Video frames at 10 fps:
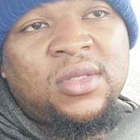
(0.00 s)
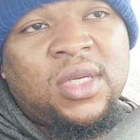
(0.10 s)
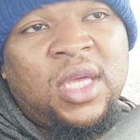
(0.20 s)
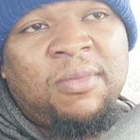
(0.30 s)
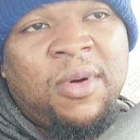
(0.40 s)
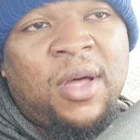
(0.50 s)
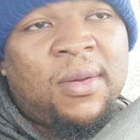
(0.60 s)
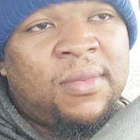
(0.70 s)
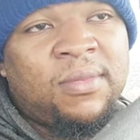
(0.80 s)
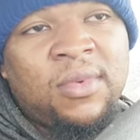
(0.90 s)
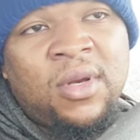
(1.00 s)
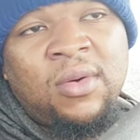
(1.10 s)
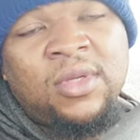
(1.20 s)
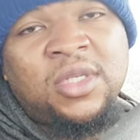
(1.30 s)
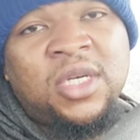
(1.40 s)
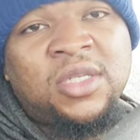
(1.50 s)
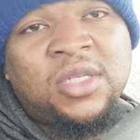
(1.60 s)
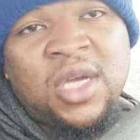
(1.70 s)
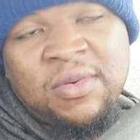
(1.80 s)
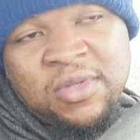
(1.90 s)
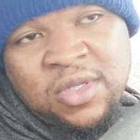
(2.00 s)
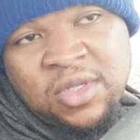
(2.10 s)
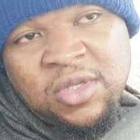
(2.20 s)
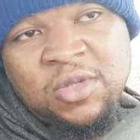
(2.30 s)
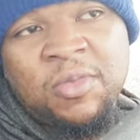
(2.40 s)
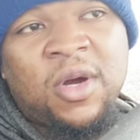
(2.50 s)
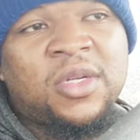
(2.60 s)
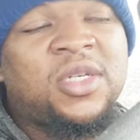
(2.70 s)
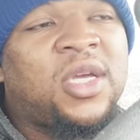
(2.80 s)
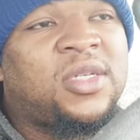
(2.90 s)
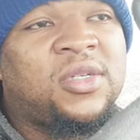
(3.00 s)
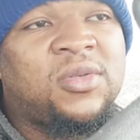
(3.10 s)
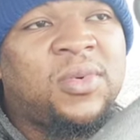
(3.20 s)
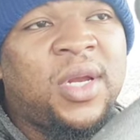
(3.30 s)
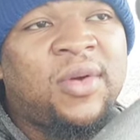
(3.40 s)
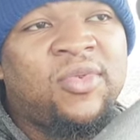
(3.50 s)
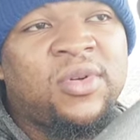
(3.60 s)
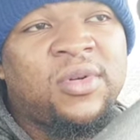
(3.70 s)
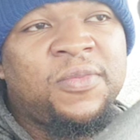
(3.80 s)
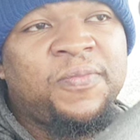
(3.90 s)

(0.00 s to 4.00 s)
to keep up, you know, the Justin Jeffersons, the Ja'Marr Chases, or whatever.